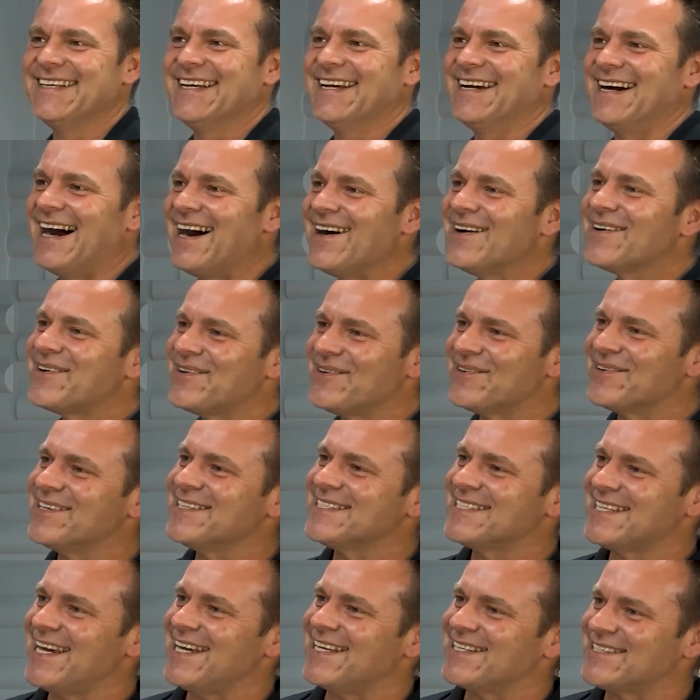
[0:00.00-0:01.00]
How cool
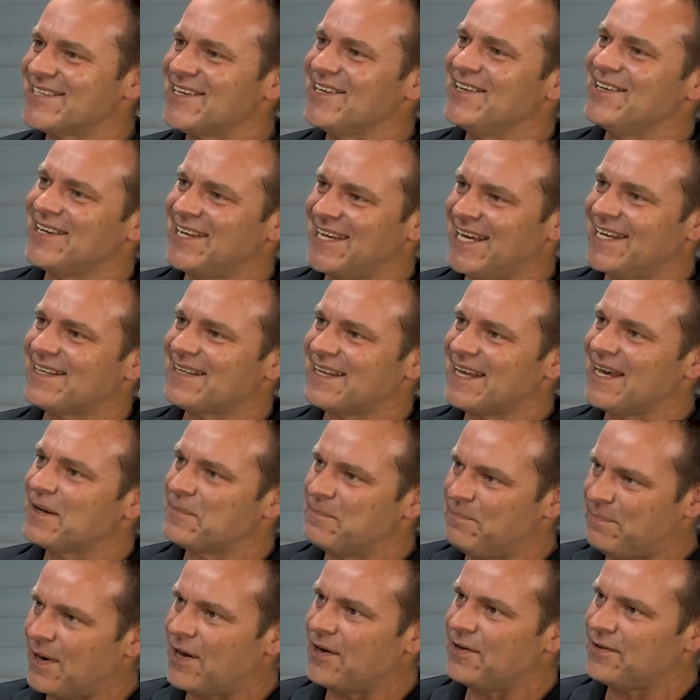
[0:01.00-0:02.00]
is that? So you get
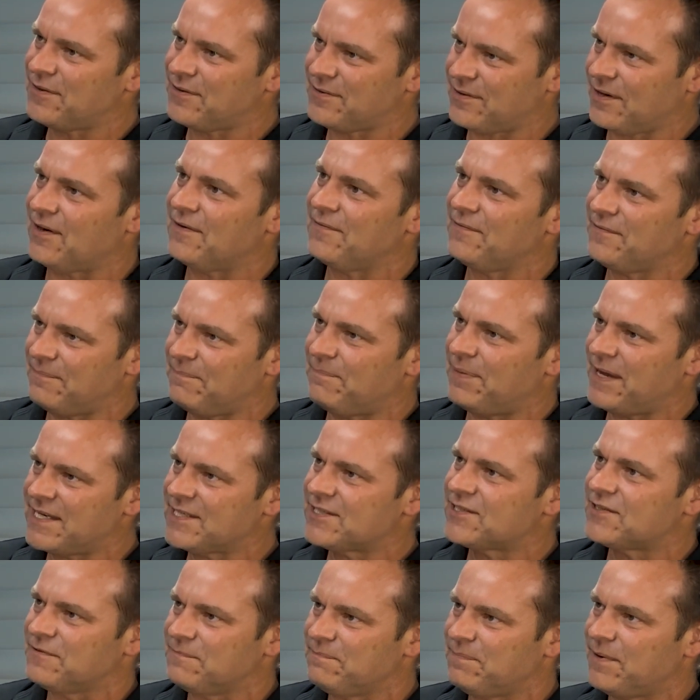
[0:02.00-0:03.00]
like best
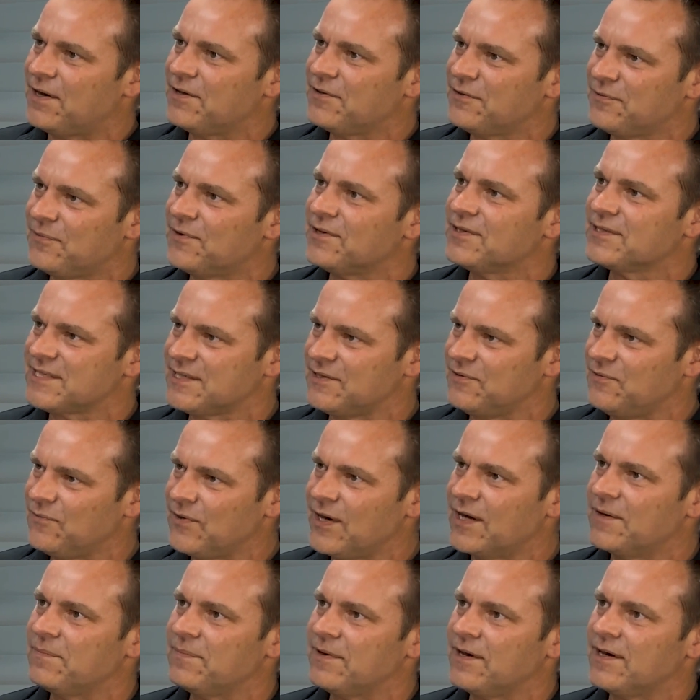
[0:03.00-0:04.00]
of both worlds in
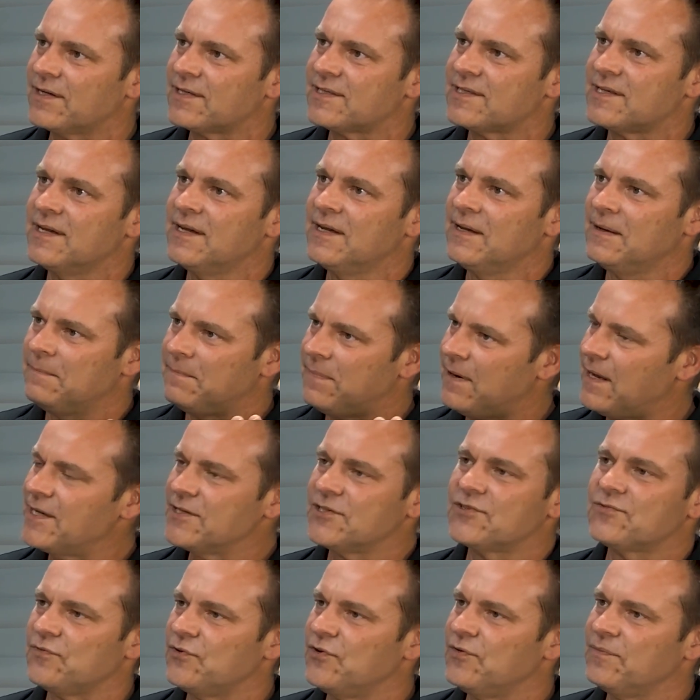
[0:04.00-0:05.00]
one box,
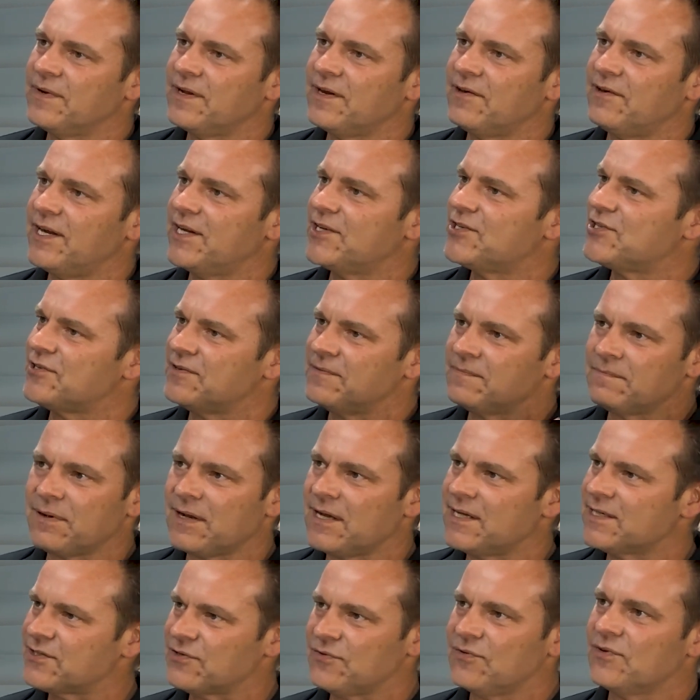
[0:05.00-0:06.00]
plus room correction,
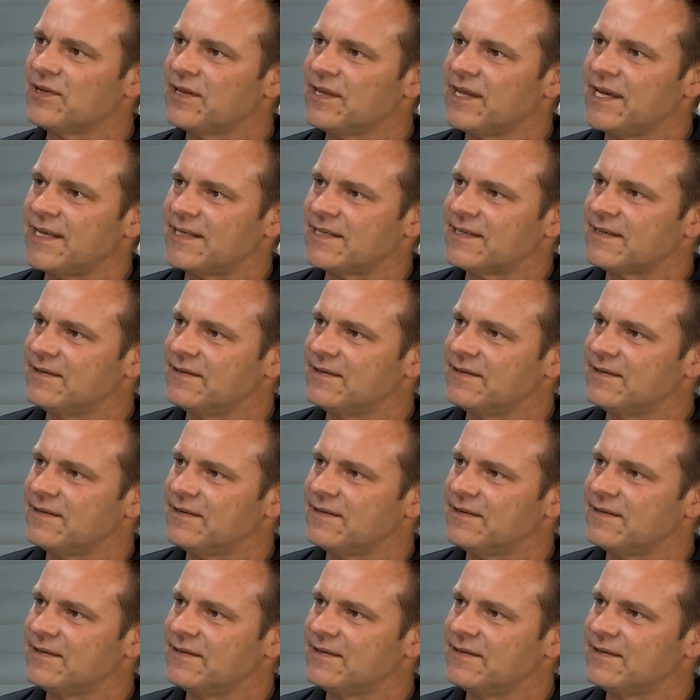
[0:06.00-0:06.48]
plus all of that.